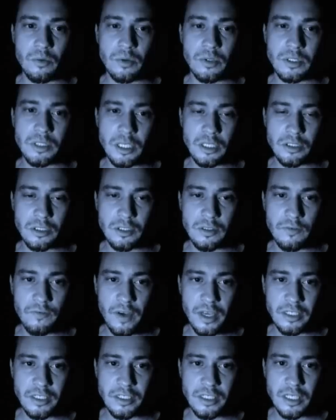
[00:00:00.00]
with such a
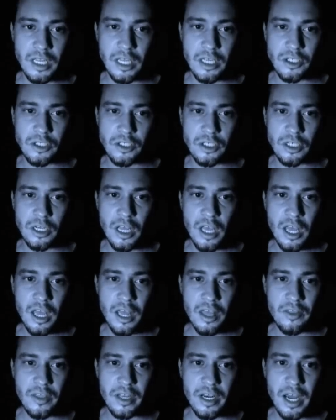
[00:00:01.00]
fascination
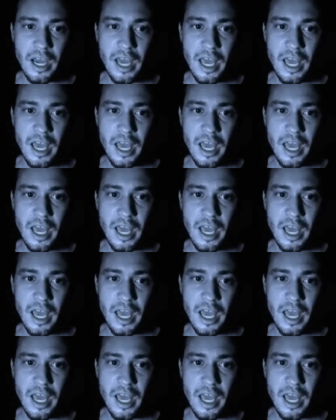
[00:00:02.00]
that I